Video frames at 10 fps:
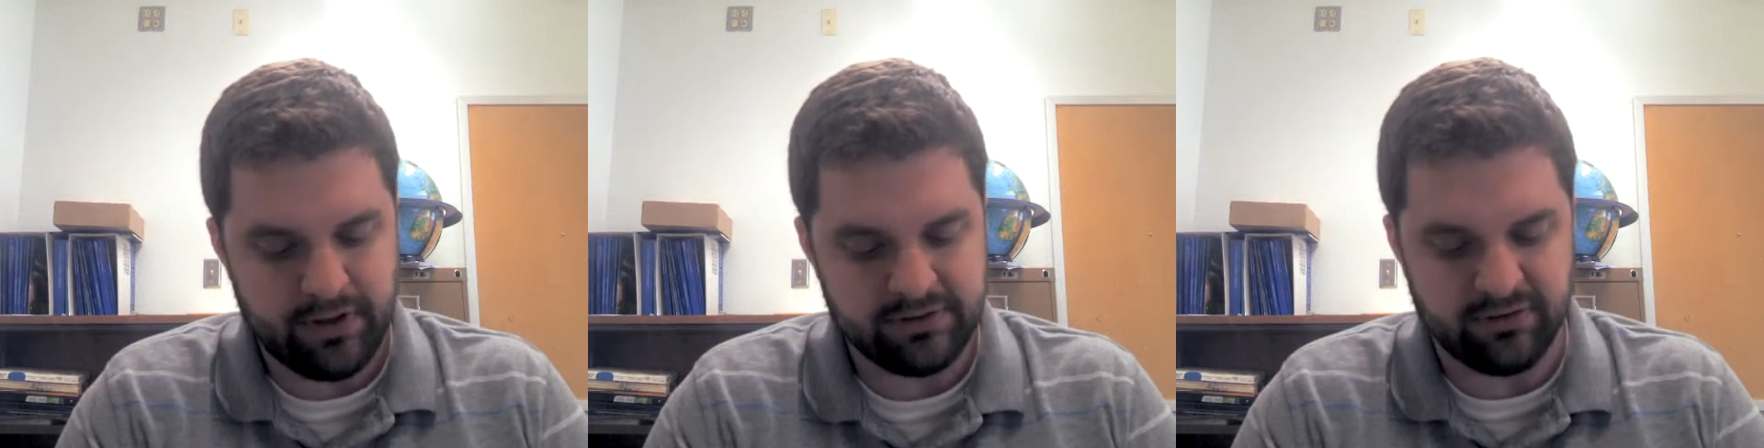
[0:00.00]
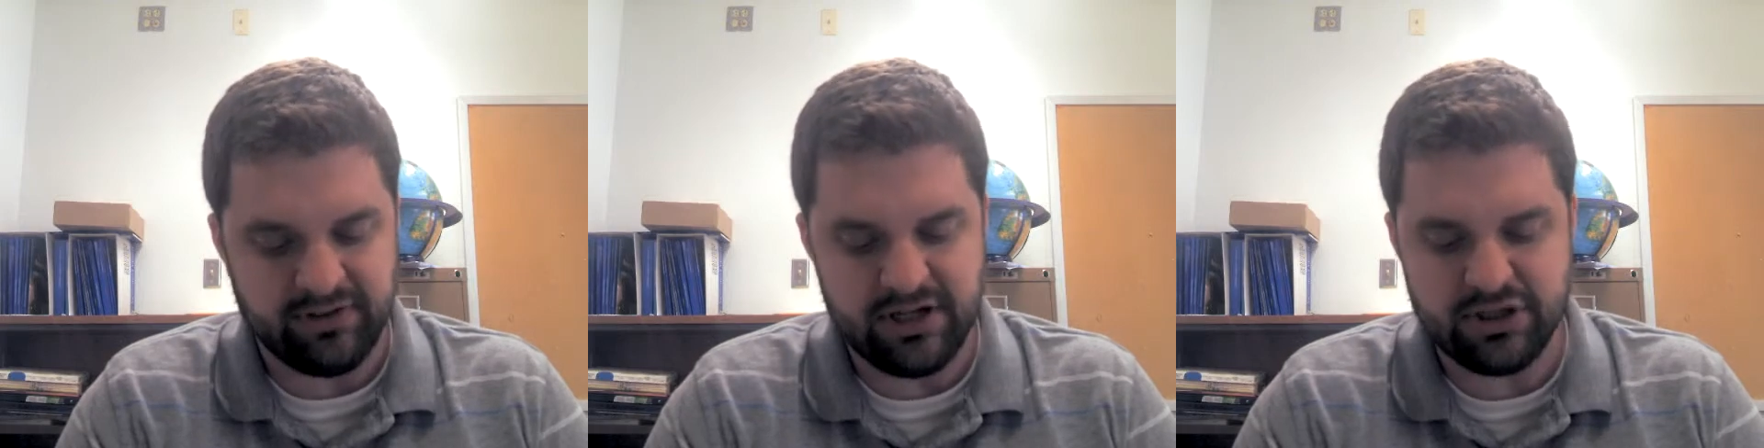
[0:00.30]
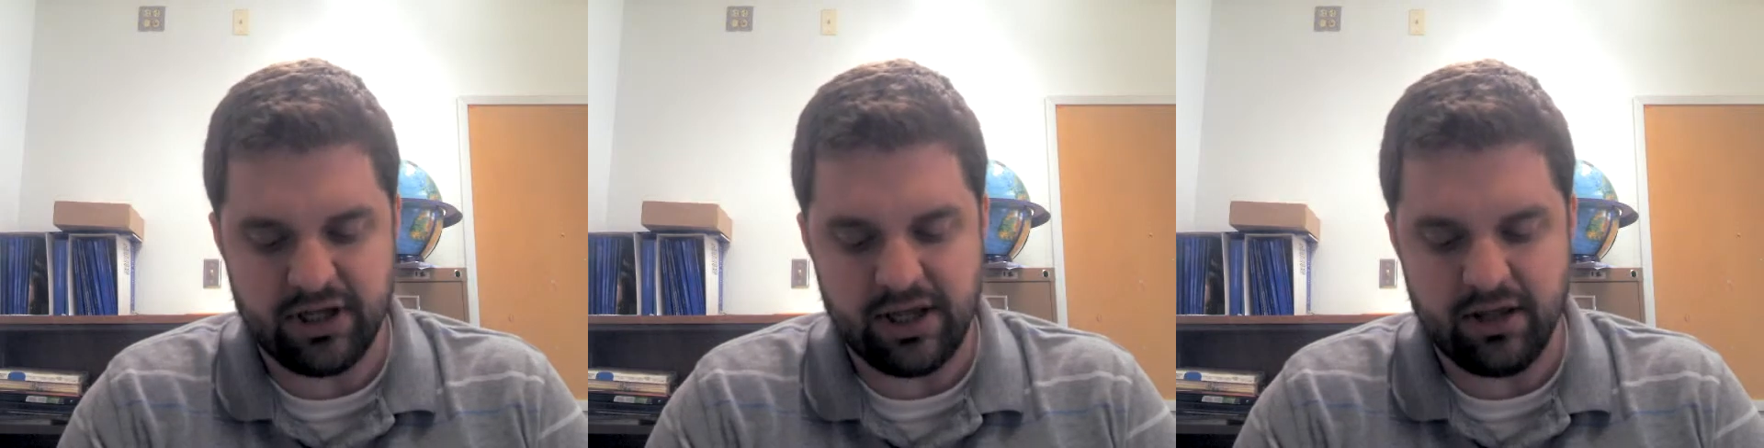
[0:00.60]

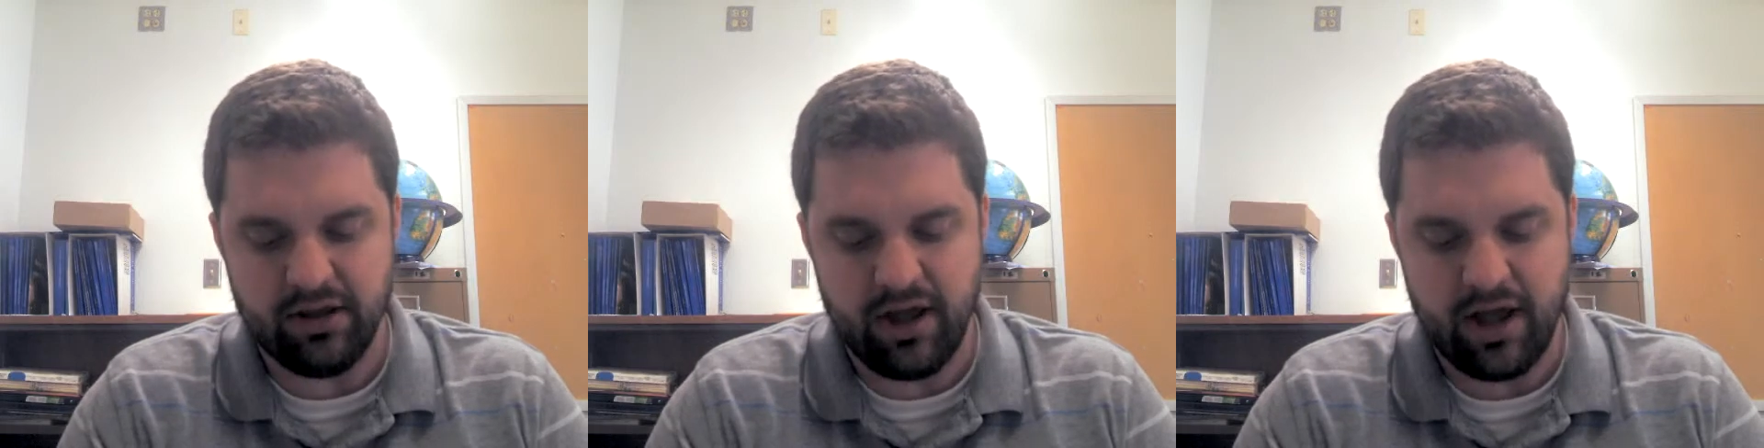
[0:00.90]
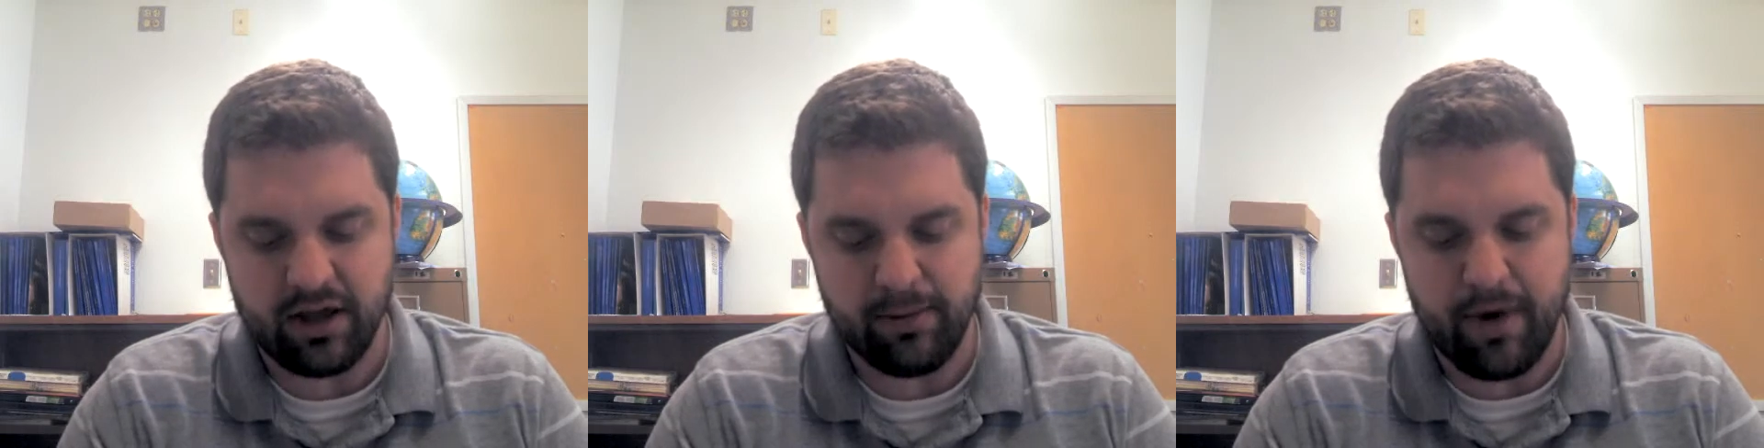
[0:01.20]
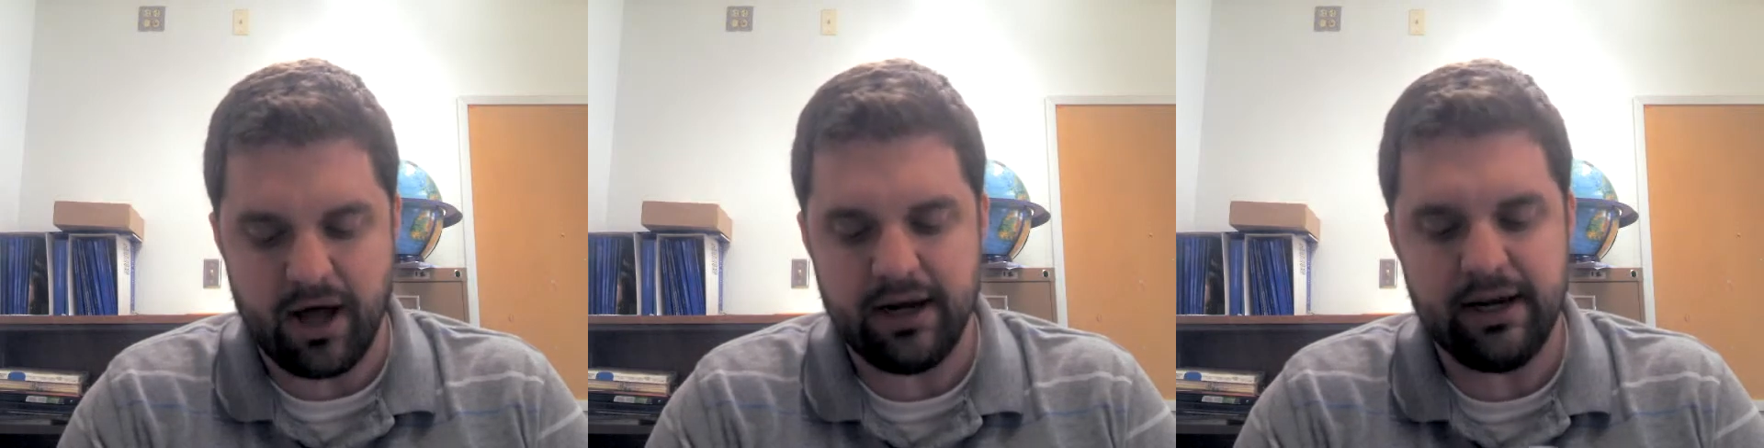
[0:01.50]
Strategic
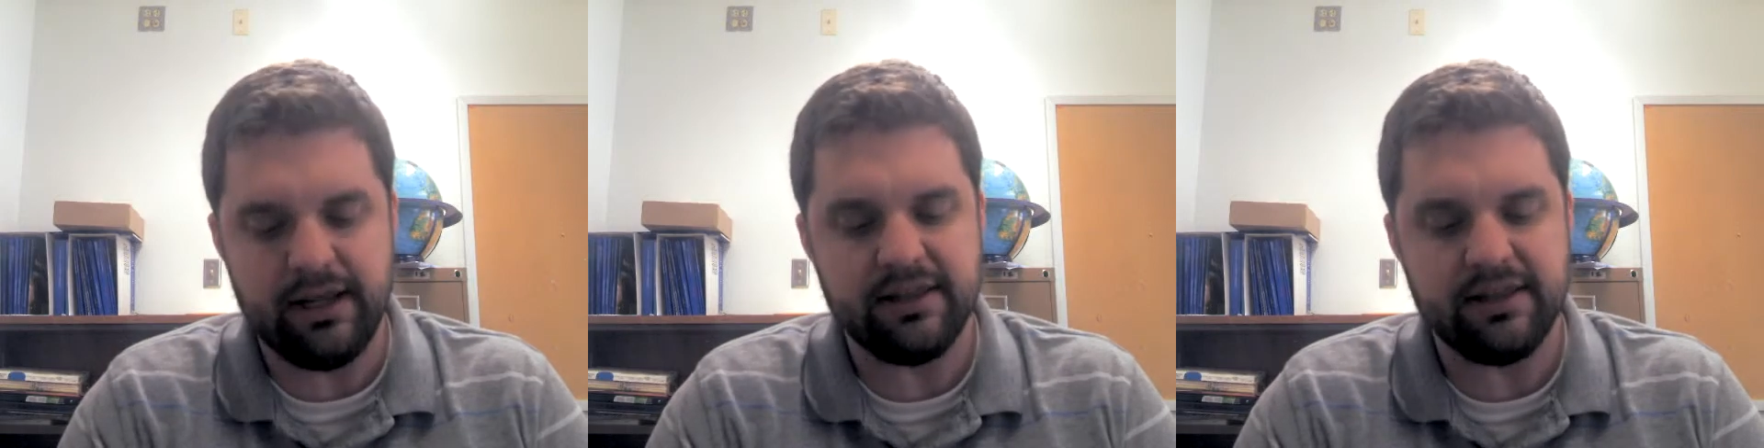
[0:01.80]
commodity,